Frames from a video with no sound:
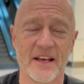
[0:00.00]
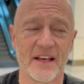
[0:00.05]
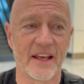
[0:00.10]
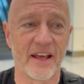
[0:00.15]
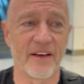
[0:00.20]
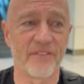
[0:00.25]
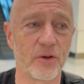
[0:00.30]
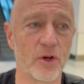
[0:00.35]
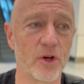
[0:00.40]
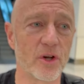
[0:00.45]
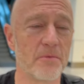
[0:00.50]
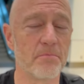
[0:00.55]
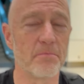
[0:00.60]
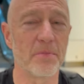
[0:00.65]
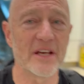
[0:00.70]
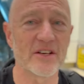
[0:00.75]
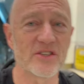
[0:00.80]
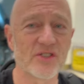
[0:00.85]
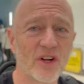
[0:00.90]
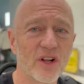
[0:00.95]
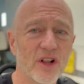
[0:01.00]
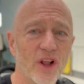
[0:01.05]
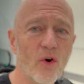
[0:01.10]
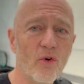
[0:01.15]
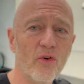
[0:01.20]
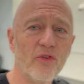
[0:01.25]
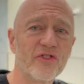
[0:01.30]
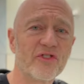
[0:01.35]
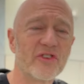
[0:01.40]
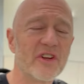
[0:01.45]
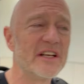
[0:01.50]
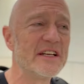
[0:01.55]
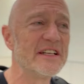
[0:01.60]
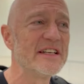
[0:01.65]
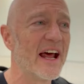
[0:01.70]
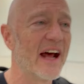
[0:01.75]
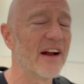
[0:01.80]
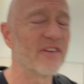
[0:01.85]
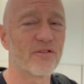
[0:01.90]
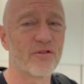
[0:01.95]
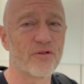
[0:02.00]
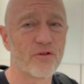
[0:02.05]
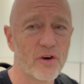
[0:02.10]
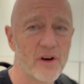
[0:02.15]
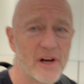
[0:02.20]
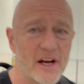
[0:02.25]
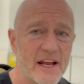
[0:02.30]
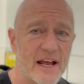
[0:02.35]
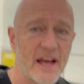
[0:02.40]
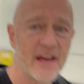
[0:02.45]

if you can be as close to debt free